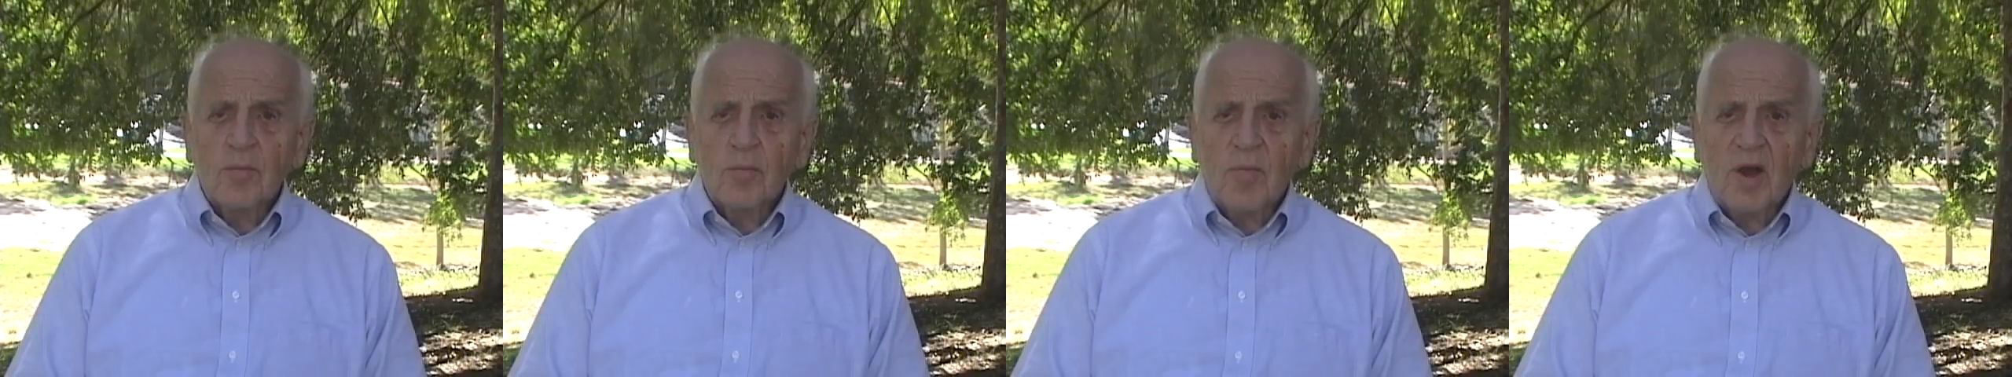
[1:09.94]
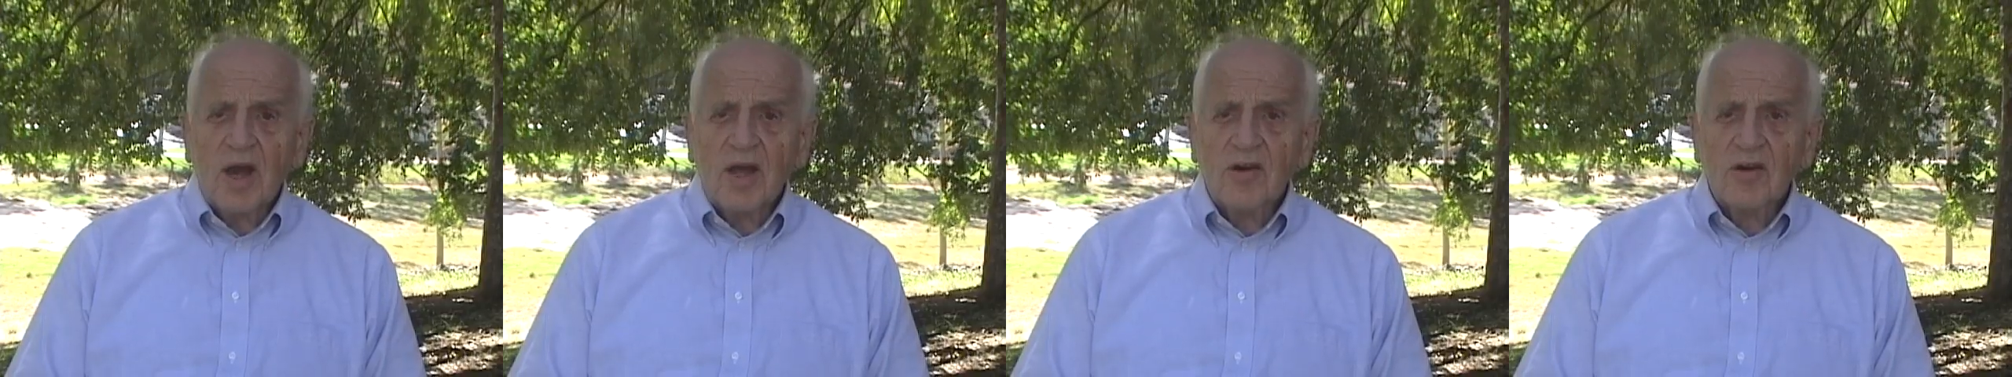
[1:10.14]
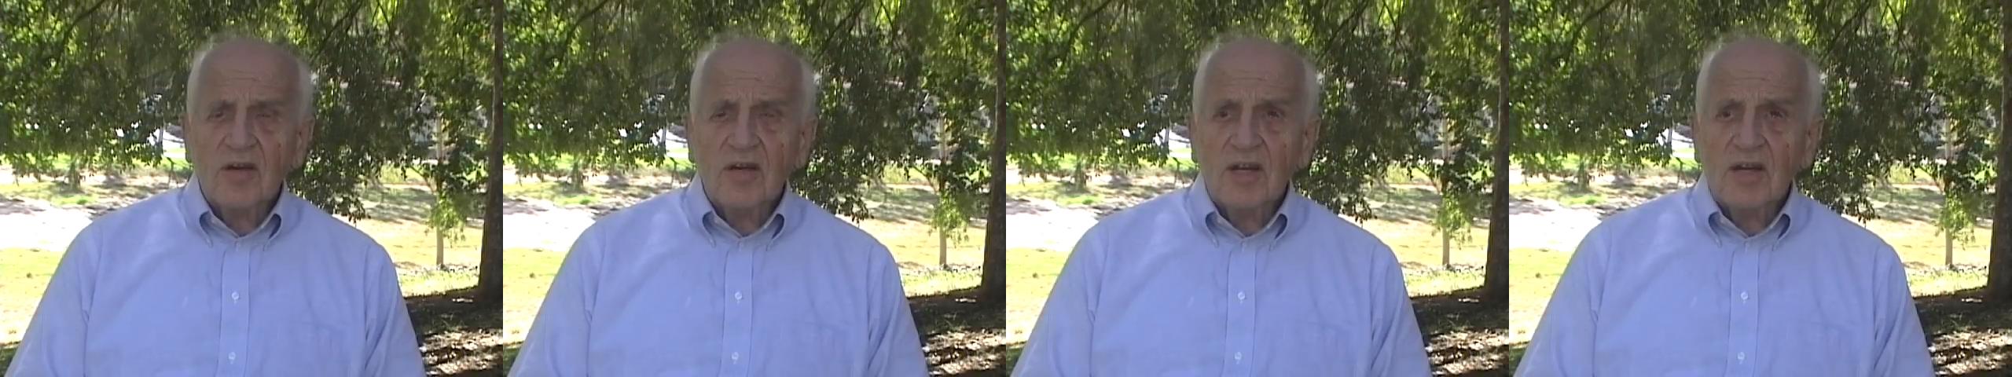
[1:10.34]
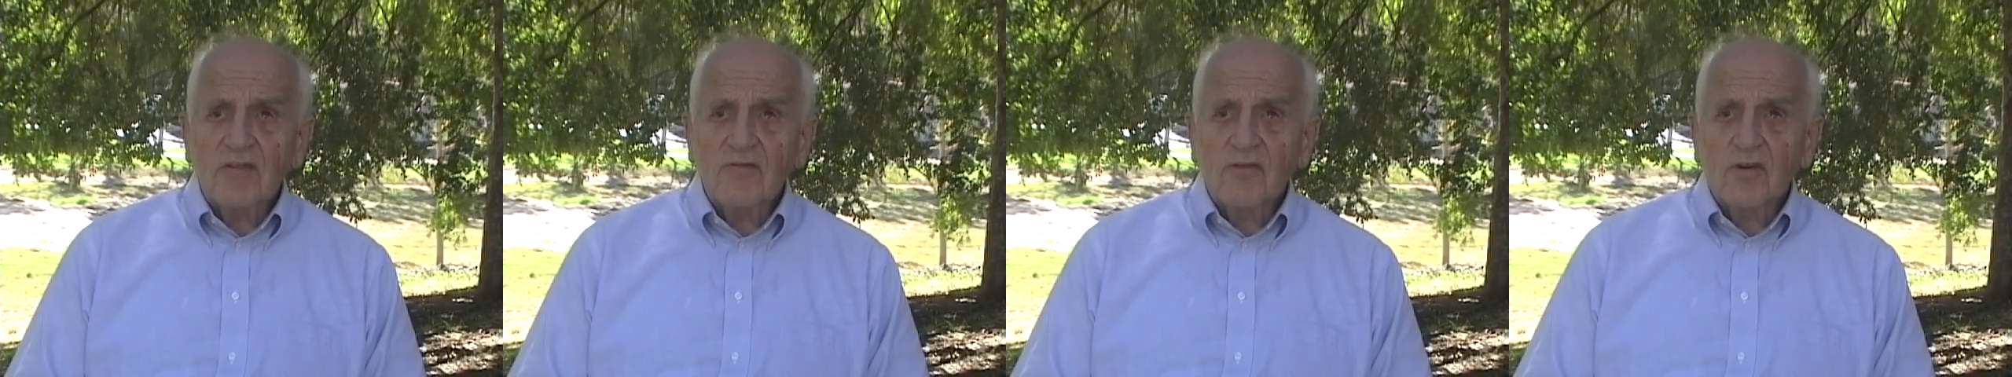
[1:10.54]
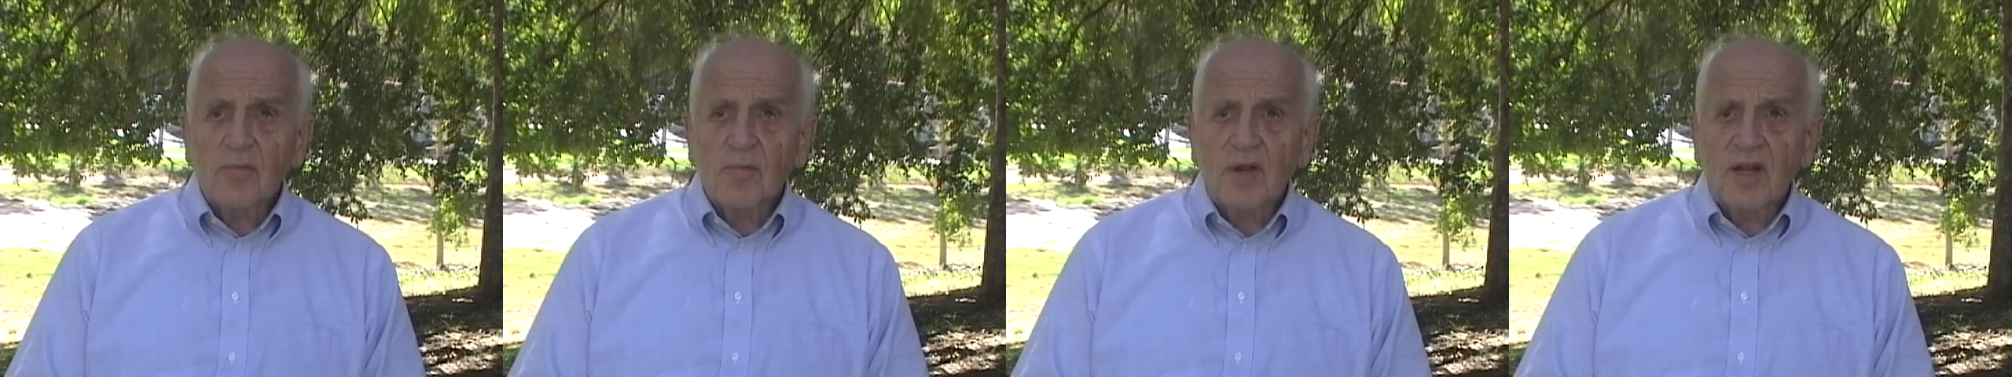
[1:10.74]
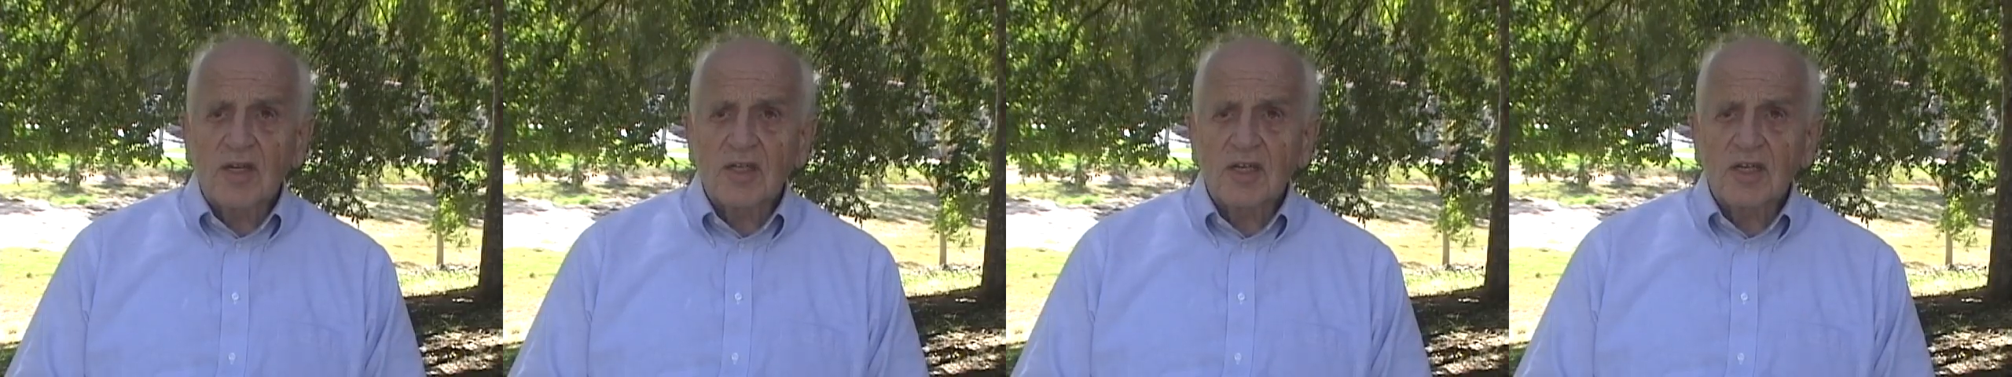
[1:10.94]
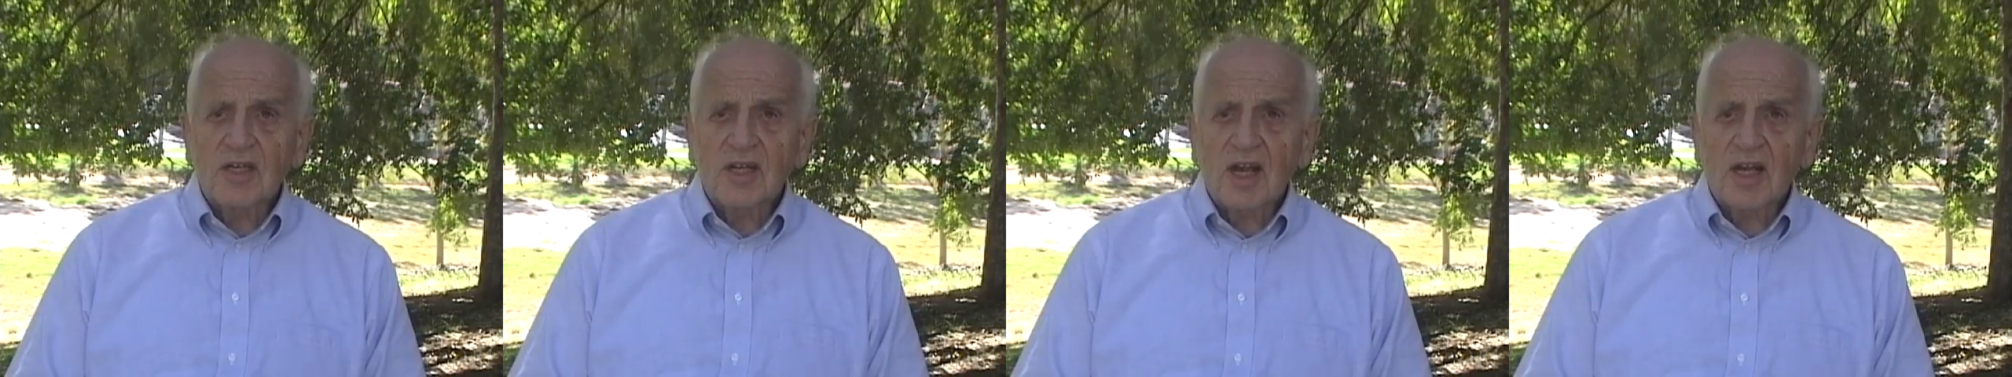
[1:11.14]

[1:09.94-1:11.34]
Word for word: Modern information